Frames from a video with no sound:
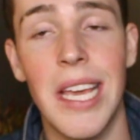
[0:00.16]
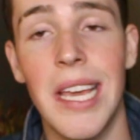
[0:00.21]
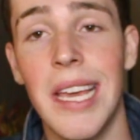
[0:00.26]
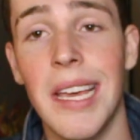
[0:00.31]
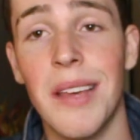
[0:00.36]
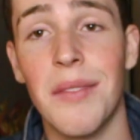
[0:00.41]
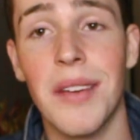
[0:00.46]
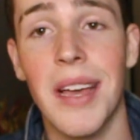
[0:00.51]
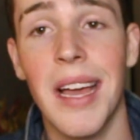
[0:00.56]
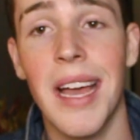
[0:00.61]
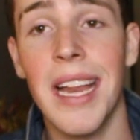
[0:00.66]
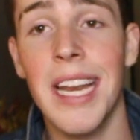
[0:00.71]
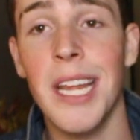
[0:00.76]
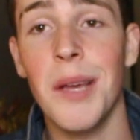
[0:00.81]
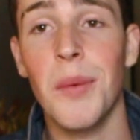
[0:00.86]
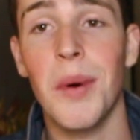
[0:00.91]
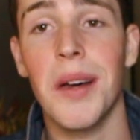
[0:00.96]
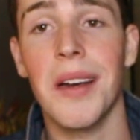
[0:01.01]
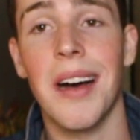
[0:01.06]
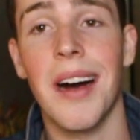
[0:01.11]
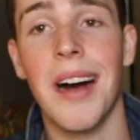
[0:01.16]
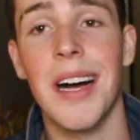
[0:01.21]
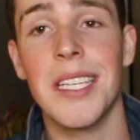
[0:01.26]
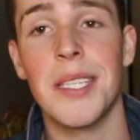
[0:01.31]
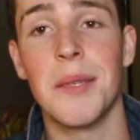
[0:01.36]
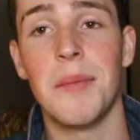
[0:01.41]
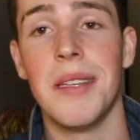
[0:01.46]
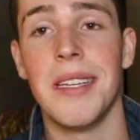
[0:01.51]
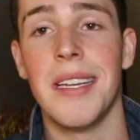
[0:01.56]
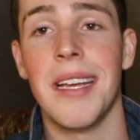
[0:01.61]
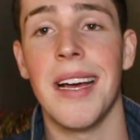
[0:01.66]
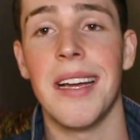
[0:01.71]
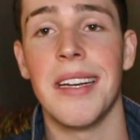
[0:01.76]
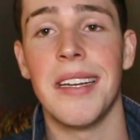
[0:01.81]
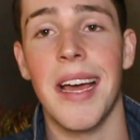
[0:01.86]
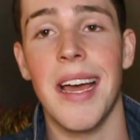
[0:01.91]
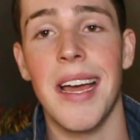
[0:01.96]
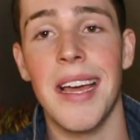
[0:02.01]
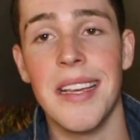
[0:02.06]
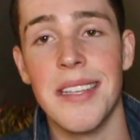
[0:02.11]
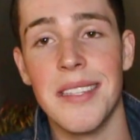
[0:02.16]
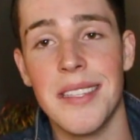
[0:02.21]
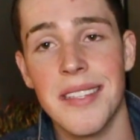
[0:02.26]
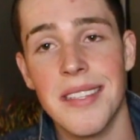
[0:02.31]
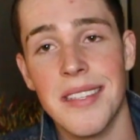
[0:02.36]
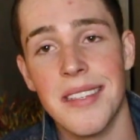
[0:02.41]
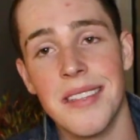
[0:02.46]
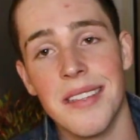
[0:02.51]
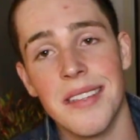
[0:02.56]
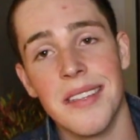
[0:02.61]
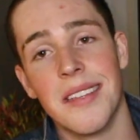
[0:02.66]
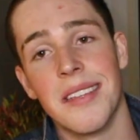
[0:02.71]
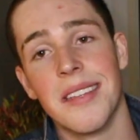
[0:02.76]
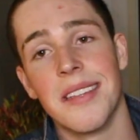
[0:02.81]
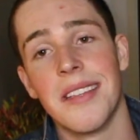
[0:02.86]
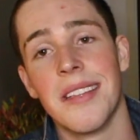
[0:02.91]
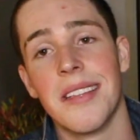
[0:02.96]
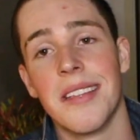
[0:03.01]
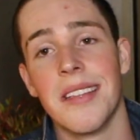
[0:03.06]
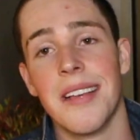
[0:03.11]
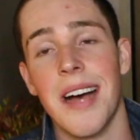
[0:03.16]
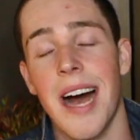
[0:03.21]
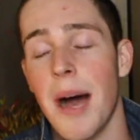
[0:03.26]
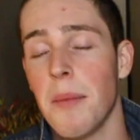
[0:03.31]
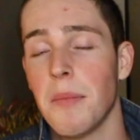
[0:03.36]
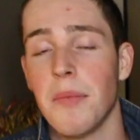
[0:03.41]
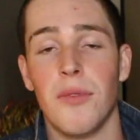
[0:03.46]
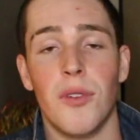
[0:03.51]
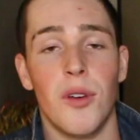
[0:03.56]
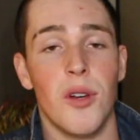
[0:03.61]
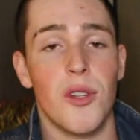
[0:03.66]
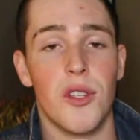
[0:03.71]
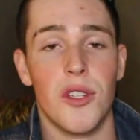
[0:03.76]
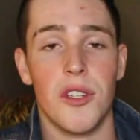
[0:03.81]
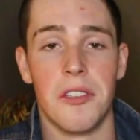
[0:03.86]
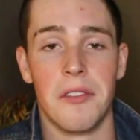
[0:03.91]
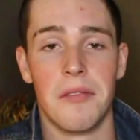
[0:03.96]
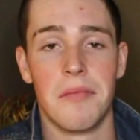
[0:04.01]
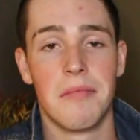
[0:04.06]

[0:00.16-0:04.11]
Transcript: If anyone asks me nowadays, I'm a virgin.